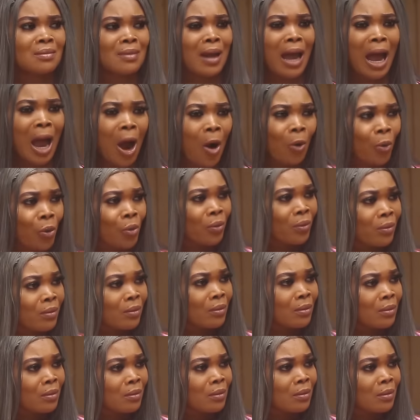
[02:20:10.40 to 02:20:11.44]
How?
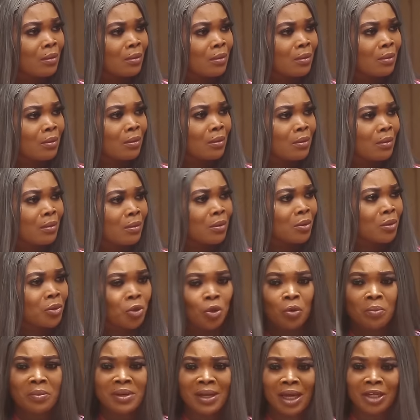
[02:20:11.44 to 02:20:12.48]

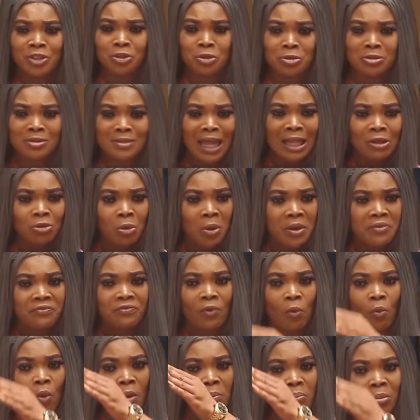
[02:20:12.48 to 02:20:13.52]
You mean I should start going
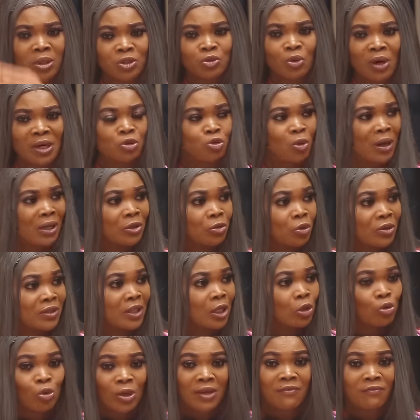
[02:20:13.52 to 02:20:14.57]
from one mortuary to
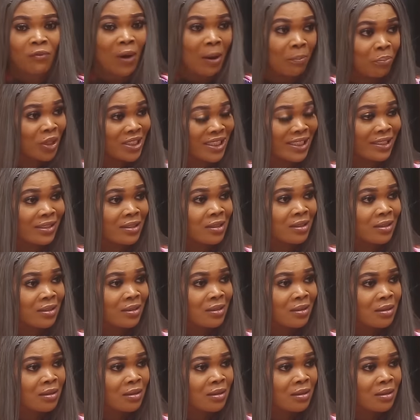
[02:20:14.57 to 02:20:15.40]
another looking for a body?